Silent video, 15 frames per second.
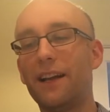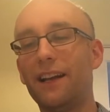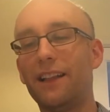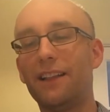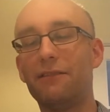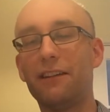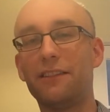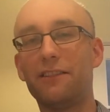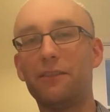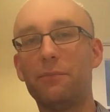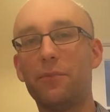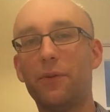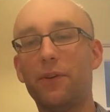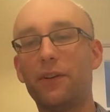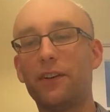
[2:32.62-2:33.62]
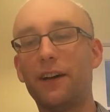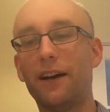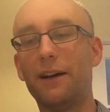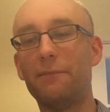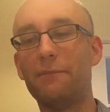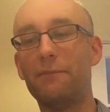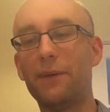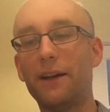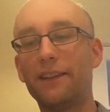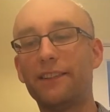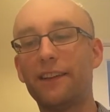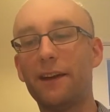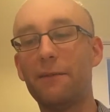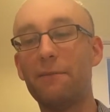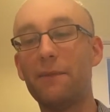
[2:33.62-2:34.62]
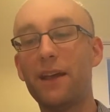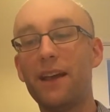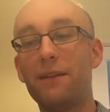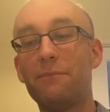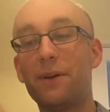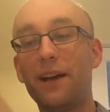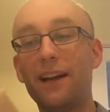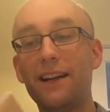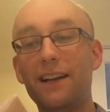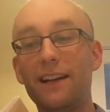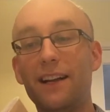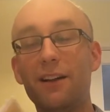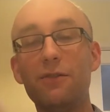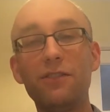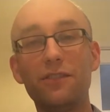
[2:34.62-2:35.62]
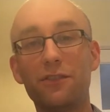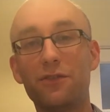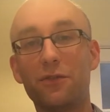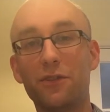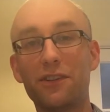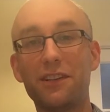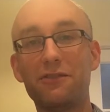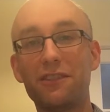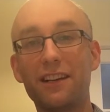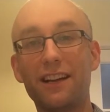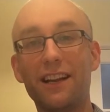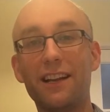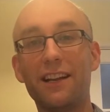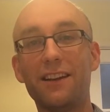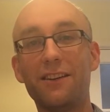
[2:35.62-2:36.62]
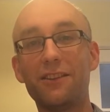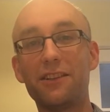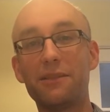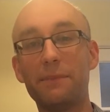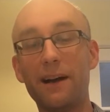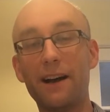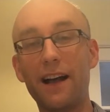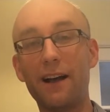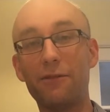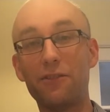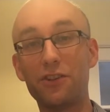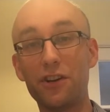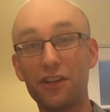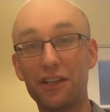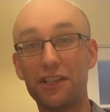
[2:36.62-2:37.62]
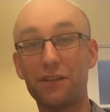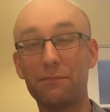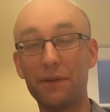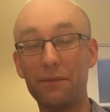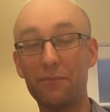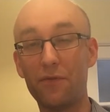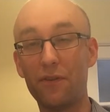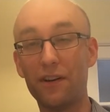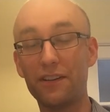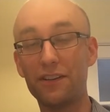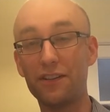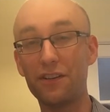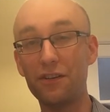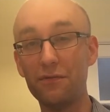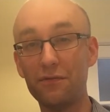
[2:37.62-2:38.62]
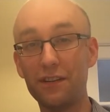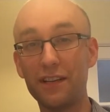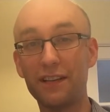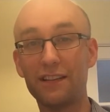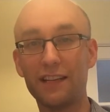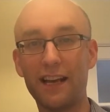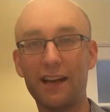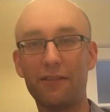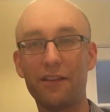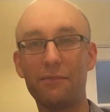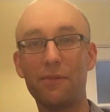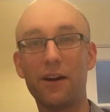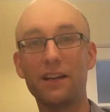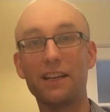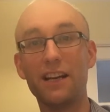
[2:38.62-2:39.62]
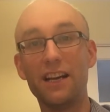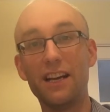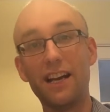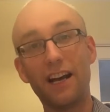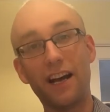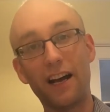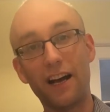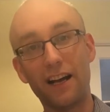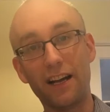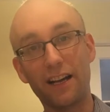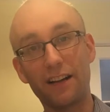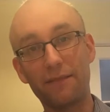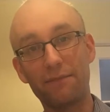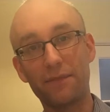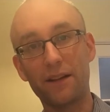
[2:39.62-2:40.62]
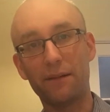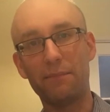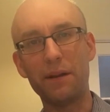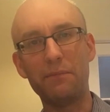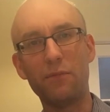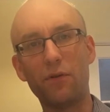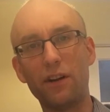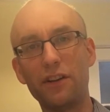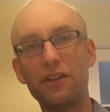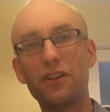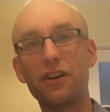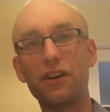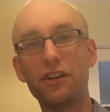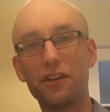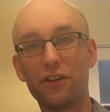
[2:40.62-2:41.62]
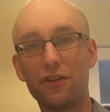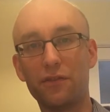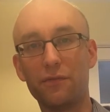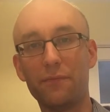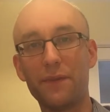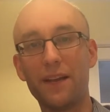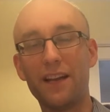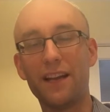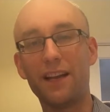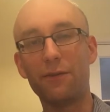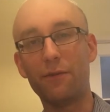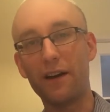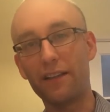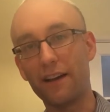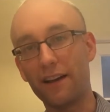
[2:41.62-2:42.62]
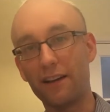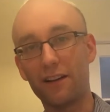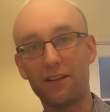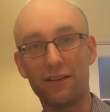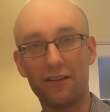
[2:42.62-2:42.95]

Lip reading: in the rest of the book. But he also talks, interestingly, not just about how churches should be more attuned into how they might be more liturgical in a way that